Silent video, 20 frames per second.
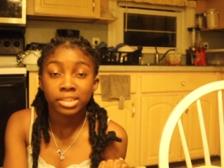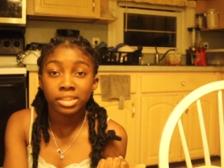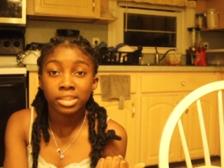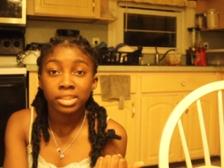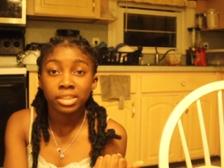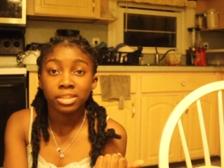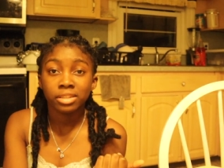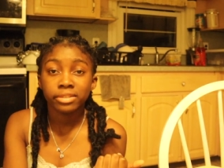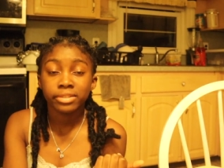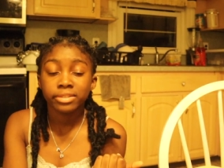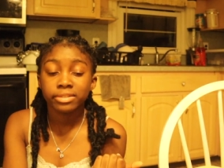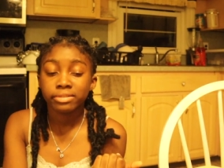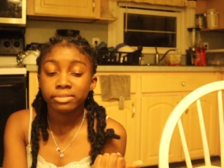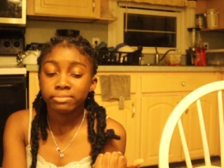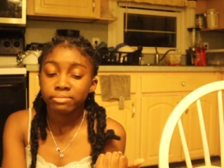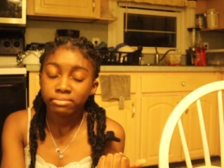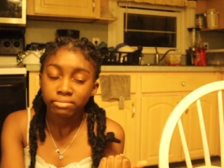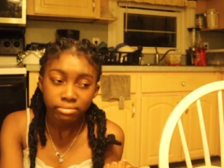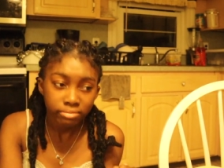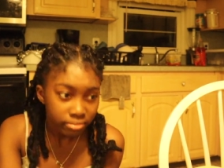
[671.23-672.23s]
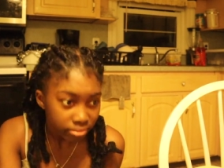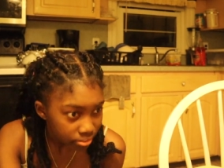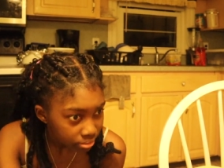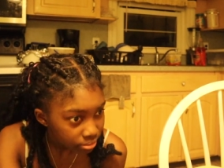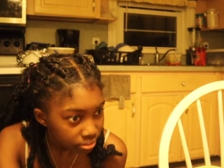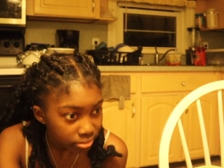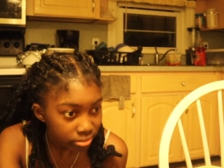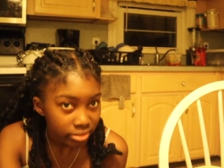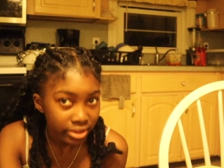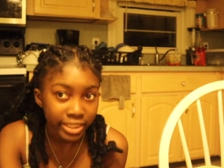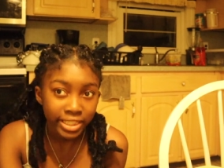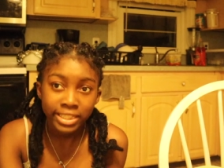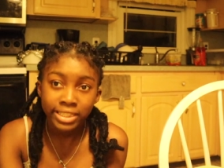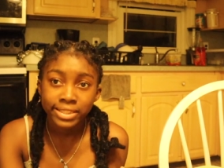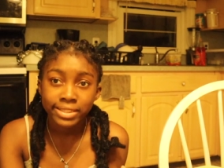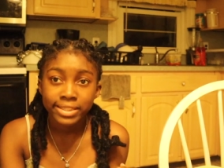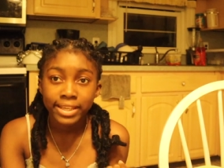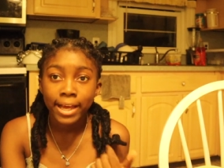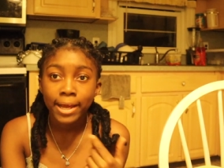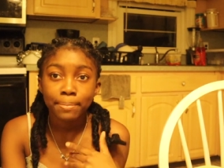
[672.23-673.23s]
to eat.
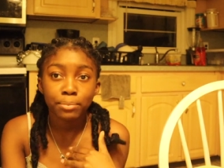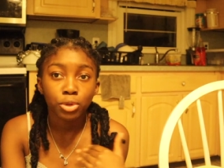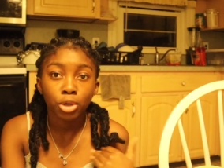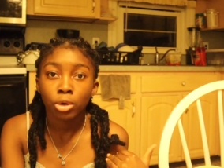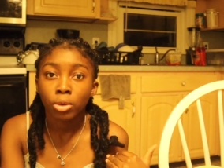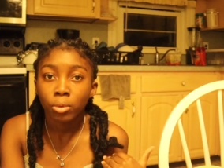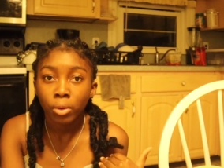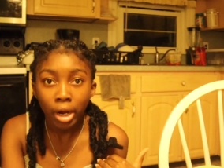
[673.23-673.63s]
ASAP, no